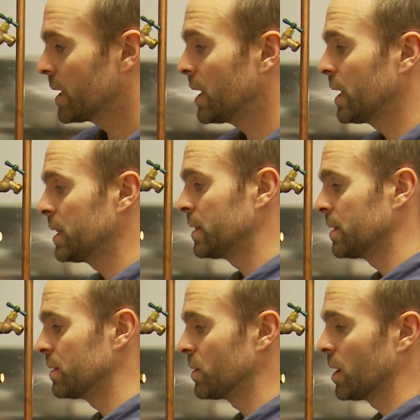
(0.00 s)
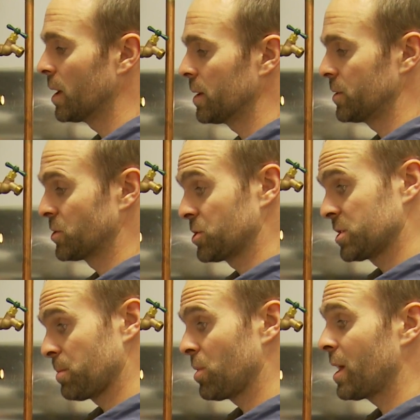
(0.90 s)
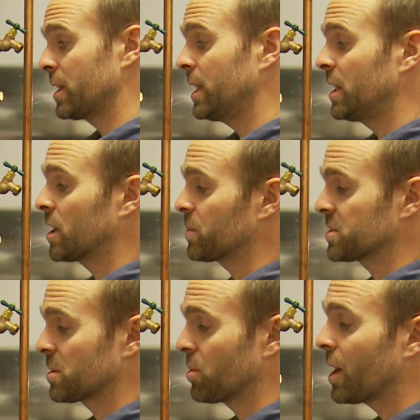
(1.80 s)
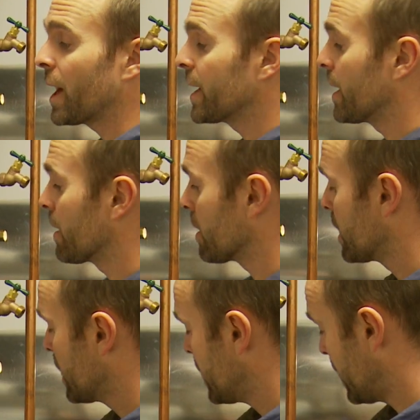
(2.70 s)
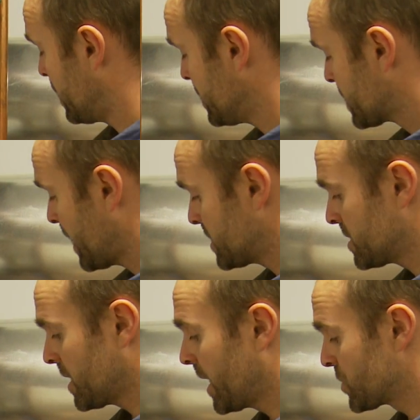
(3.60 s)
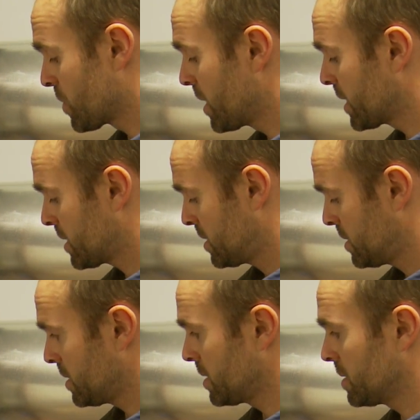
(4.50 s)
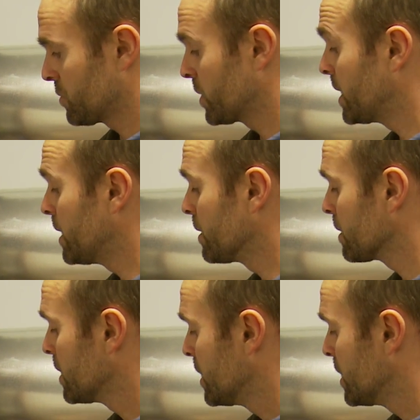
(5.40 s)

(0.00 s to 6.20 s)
in, uh, you're just heating up the supply air. In this case, it's a hydronic uh, reheater.